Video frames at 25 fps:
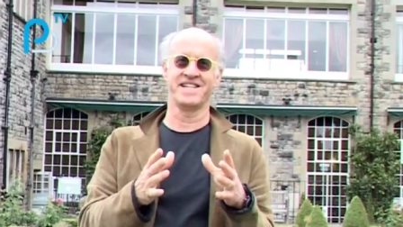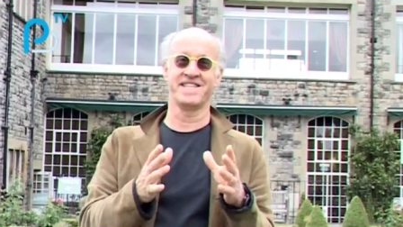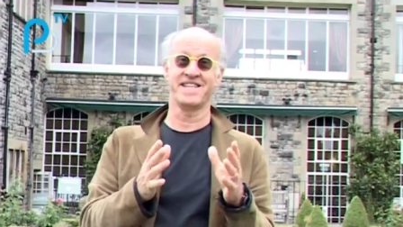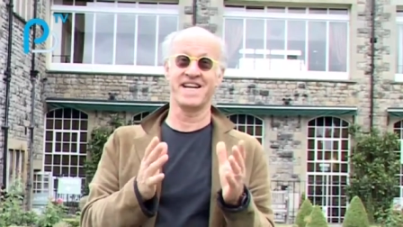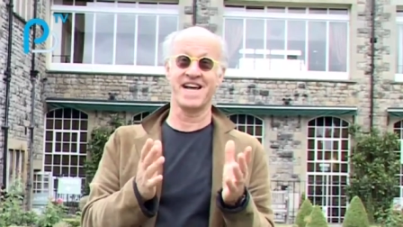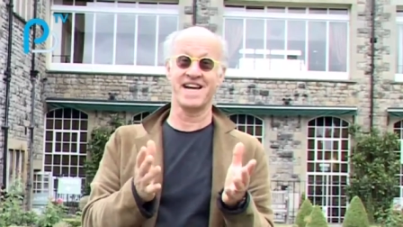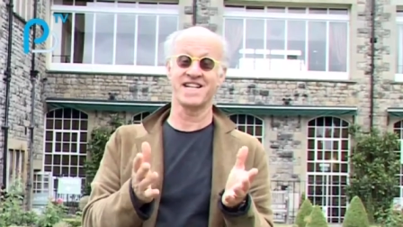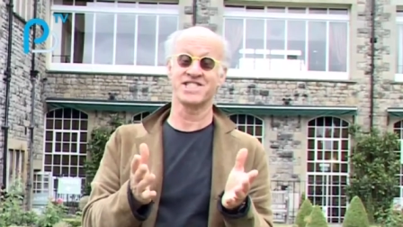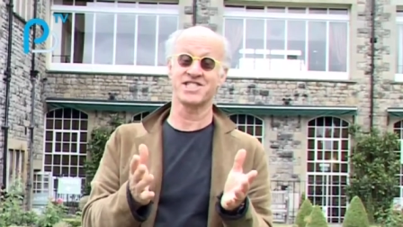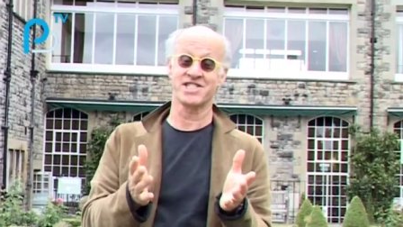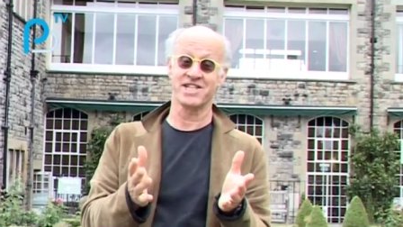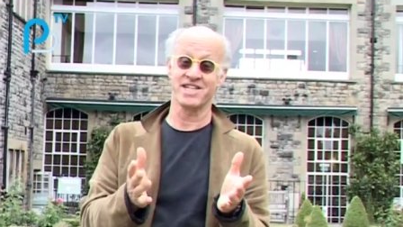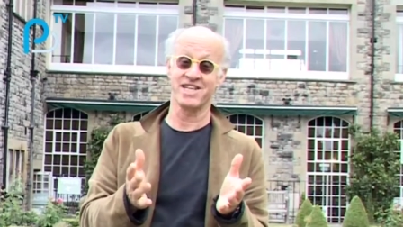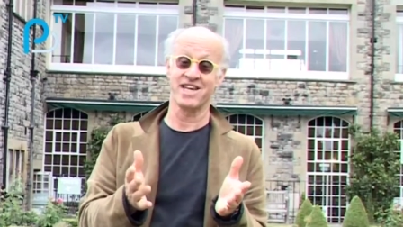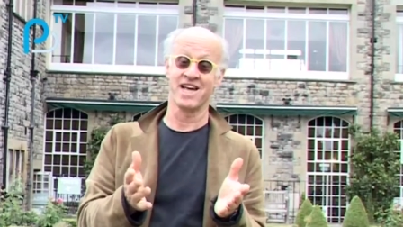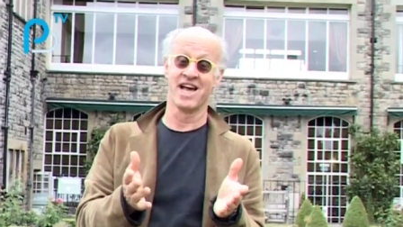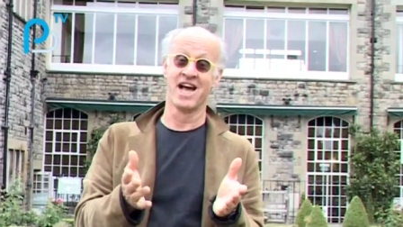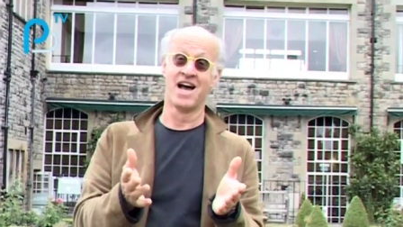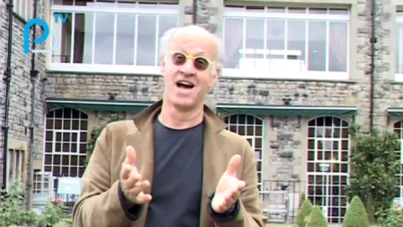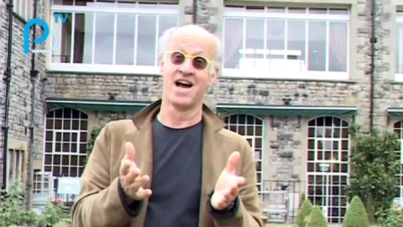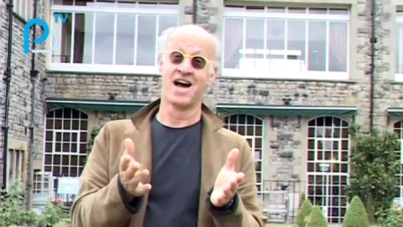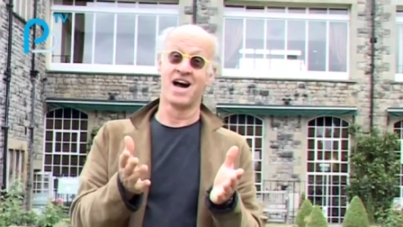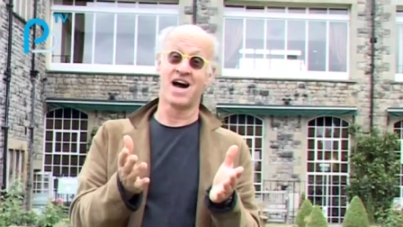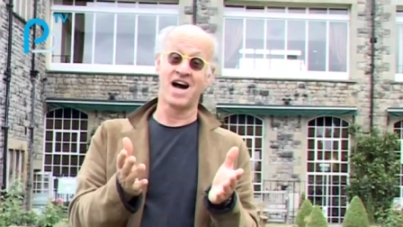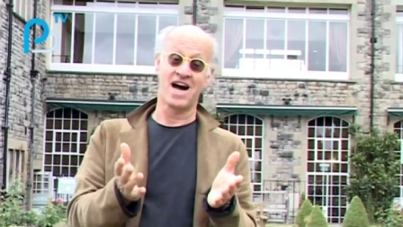and actually,
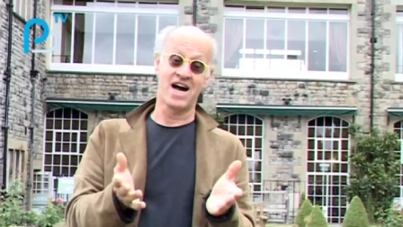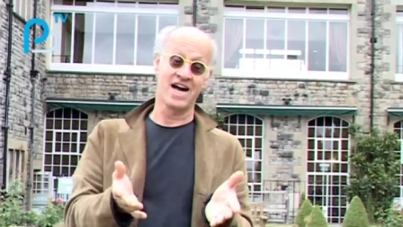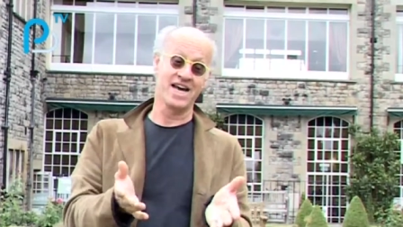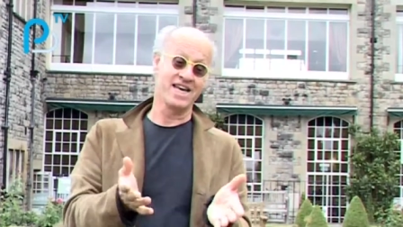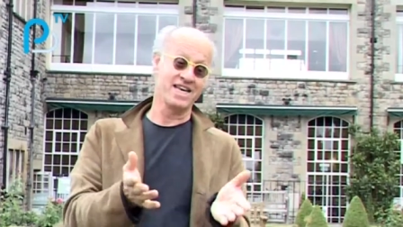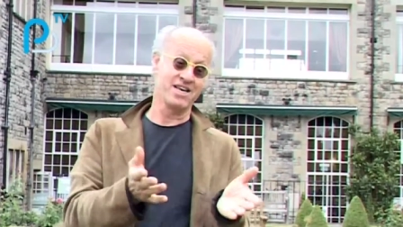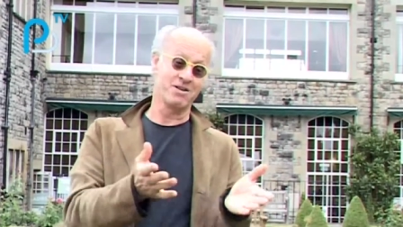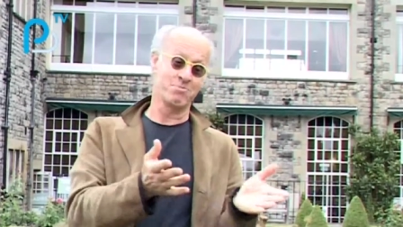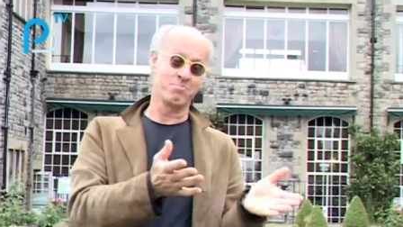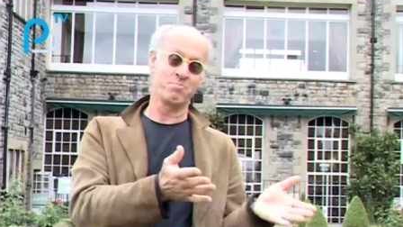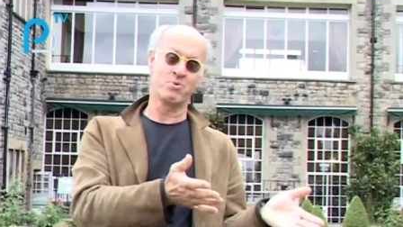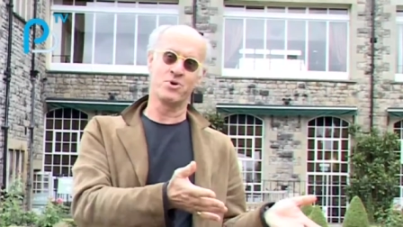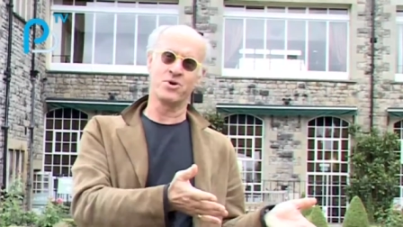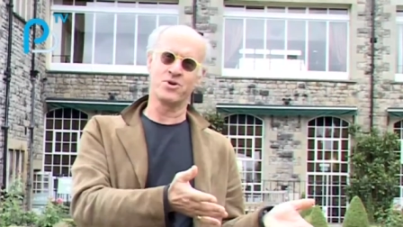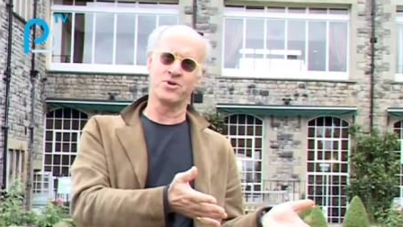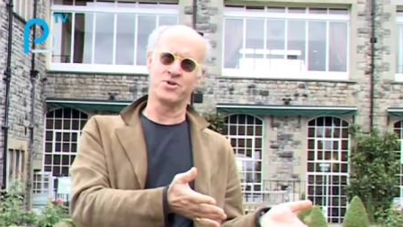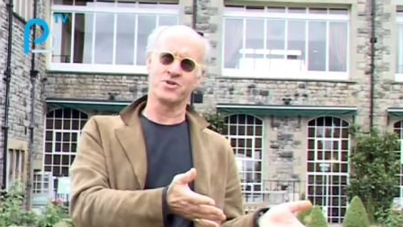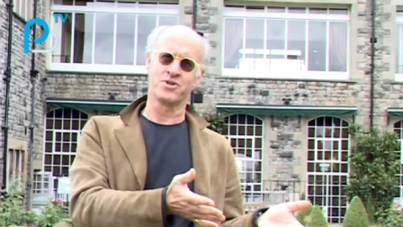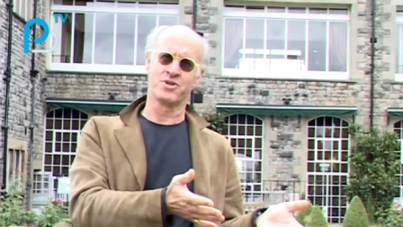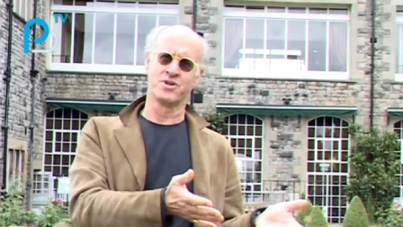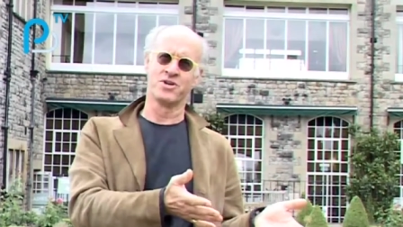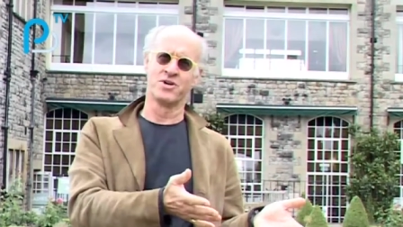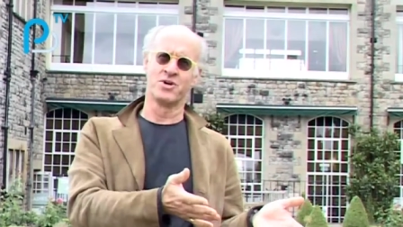I had put